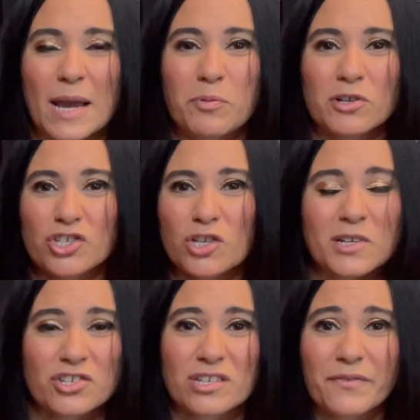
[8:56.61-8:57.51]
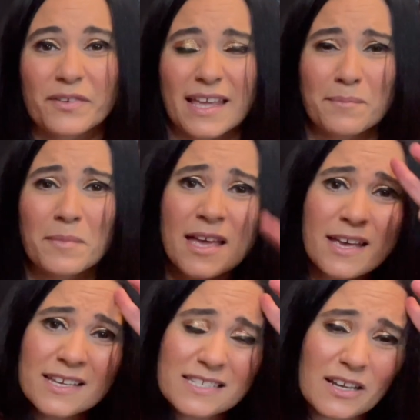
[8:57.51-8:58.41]
I put too much stuff in them,
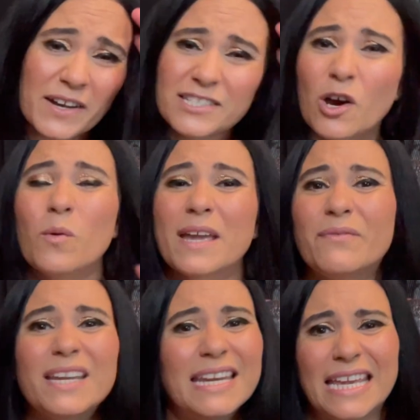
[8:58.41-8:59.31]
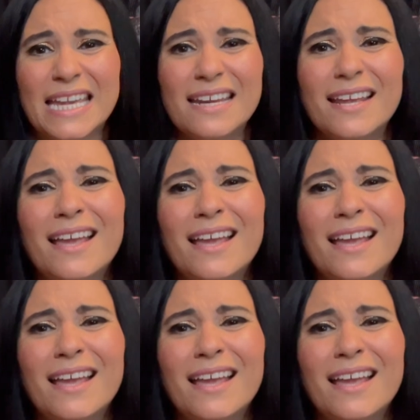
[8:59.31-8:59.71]
stuff I don't even need.